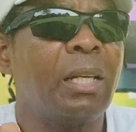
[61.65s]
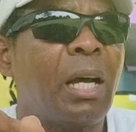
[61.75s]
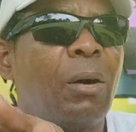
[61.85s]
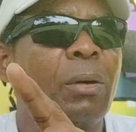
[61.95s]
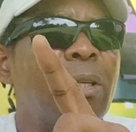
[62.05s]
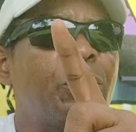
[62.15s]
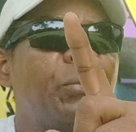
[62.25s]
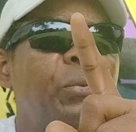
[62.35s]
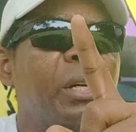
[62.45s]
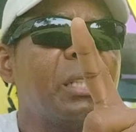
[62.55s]
Now, the
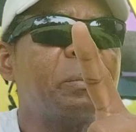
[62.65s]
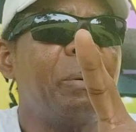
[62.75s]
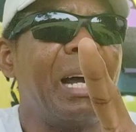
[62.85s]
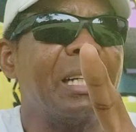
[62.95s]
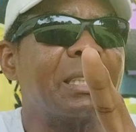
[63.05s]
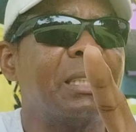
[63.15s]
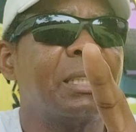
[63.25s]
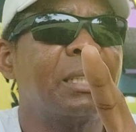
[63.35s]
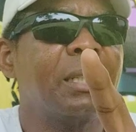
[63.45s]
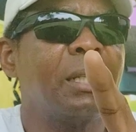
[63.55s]
first part,
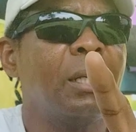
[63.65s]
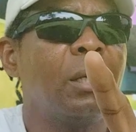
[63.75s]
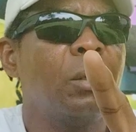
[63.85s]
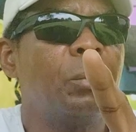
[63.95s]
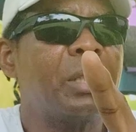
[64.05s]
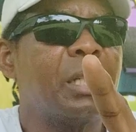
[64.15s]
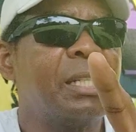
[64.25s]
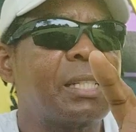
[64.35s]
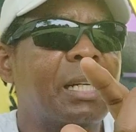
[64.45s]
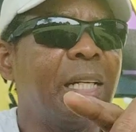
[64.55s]
which
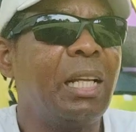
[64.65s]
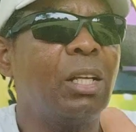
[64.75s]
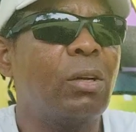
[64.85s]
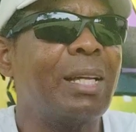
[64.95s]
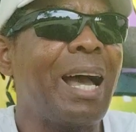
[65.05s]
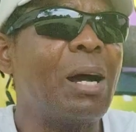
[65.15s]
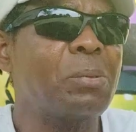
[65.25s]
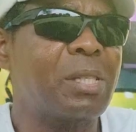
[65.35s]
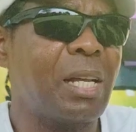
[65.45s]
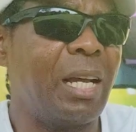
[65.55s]
is cleaning on the
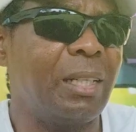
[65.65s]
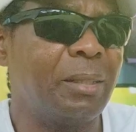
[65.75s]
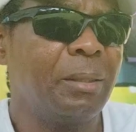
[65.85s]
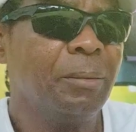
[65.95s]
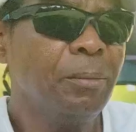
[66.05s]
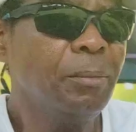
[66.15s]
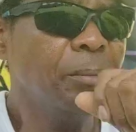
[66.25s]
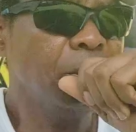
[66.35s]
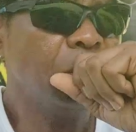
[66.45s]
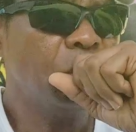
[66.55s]
outside,
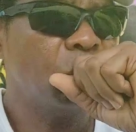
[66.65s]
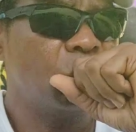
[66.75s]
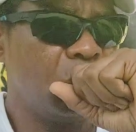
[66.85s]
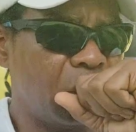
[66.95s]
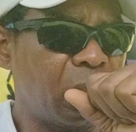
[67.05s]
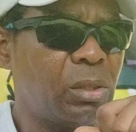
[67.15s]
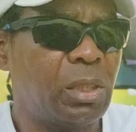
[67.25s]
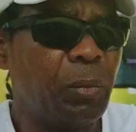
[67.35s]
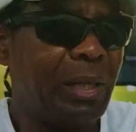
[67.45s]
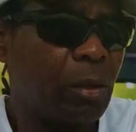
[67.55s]
because you
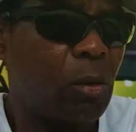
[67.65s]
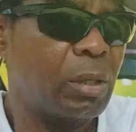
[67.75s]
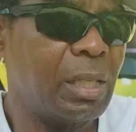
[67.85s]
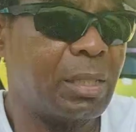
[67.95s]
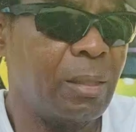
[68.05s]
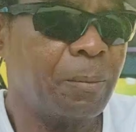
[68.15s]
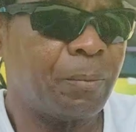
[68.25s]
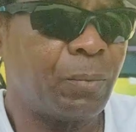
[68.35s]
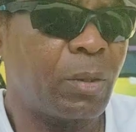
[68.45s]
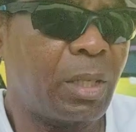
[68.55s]
see, when the coconut
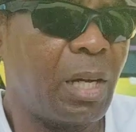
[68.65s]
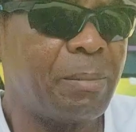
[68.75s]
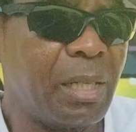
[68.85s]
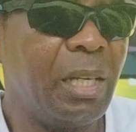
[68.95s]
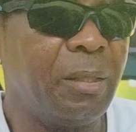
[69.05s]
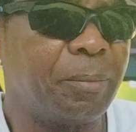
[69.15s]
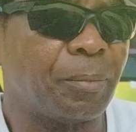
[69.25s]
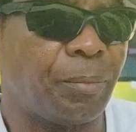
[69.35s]
comes in,